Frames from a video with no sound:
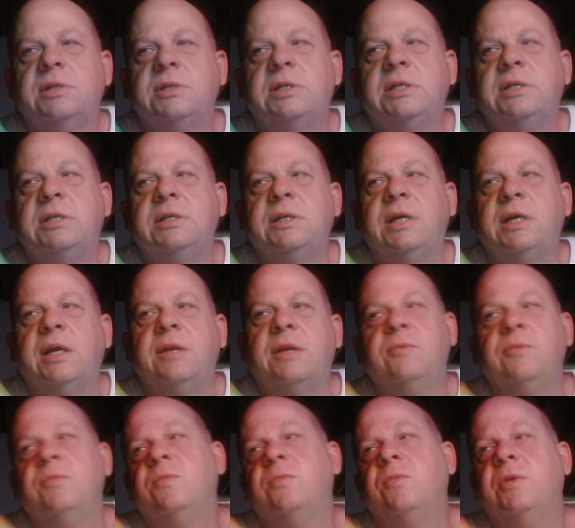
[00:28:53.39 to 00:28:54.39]

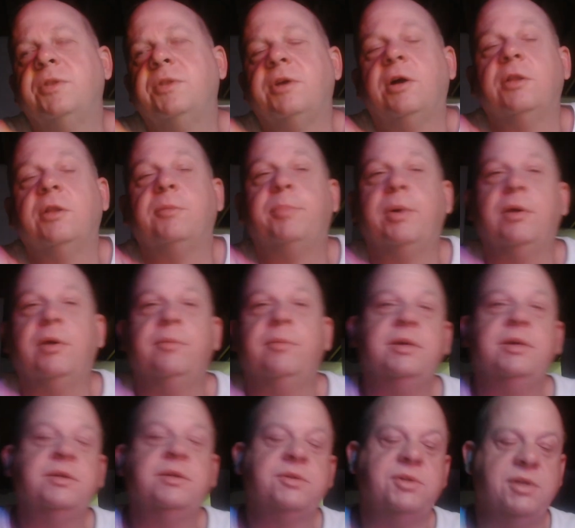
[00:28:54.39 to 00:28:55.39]
and with all the
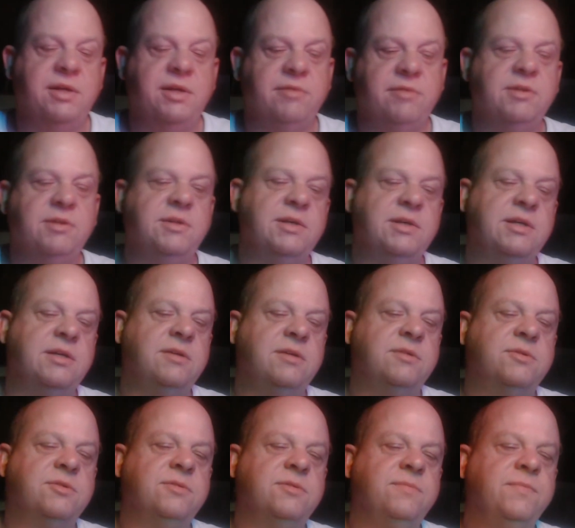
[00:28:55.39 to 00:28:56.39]
permits and everything
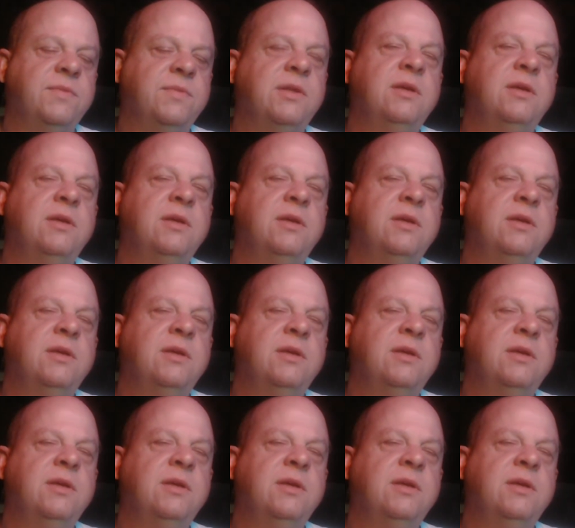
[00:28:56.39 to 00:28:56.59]
else,